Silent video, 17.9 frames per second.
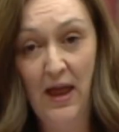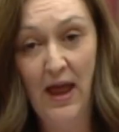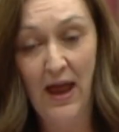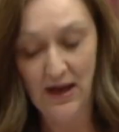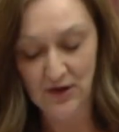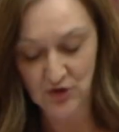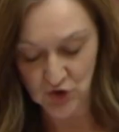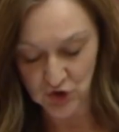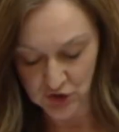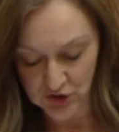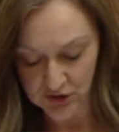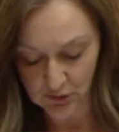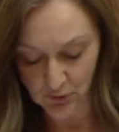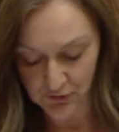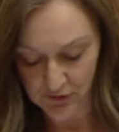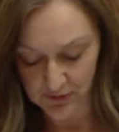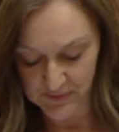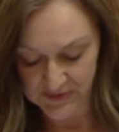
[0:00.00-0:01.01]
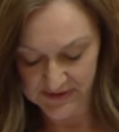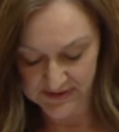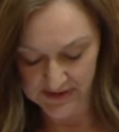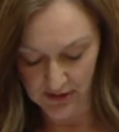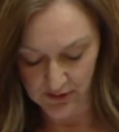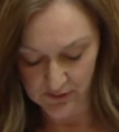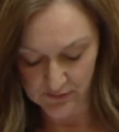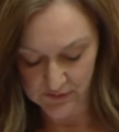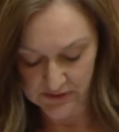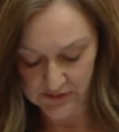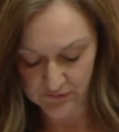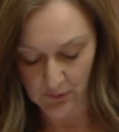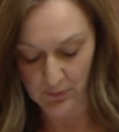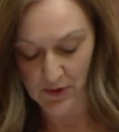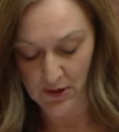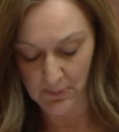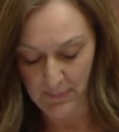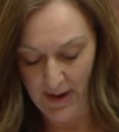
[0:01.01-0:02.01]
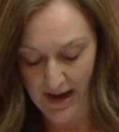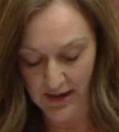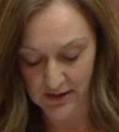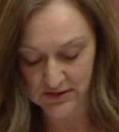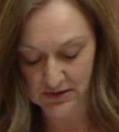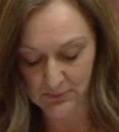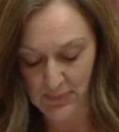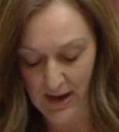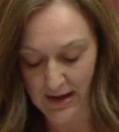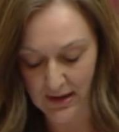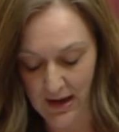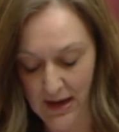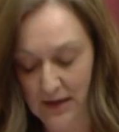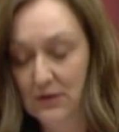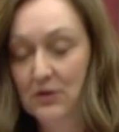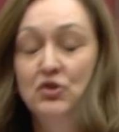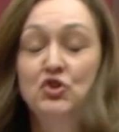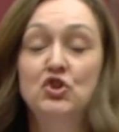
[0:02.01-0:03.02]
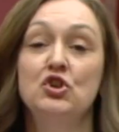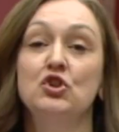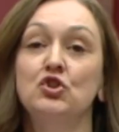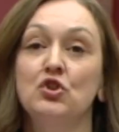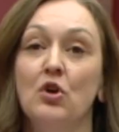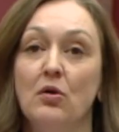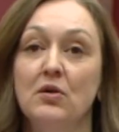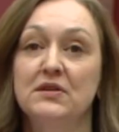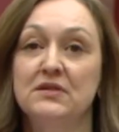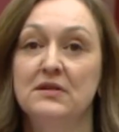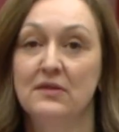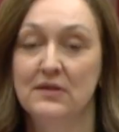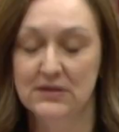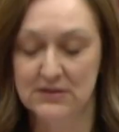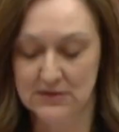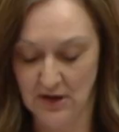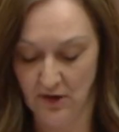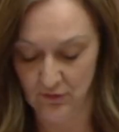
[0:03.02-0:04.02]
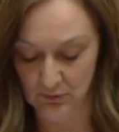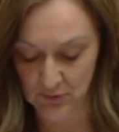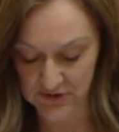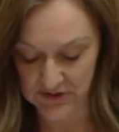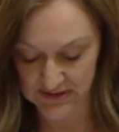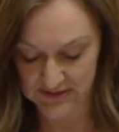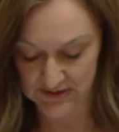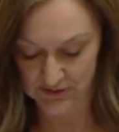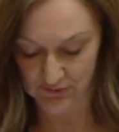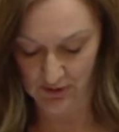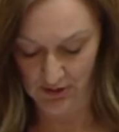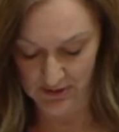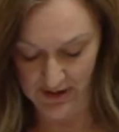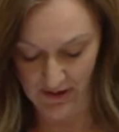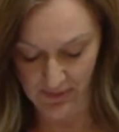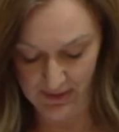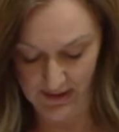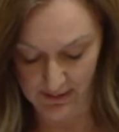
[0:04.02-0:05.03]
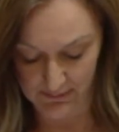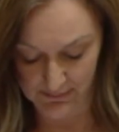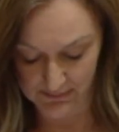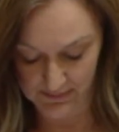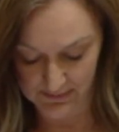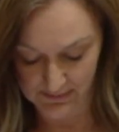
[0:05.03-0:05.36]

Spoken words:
and shield themselves from the back-to-back energy shocks that this government has thrown at them.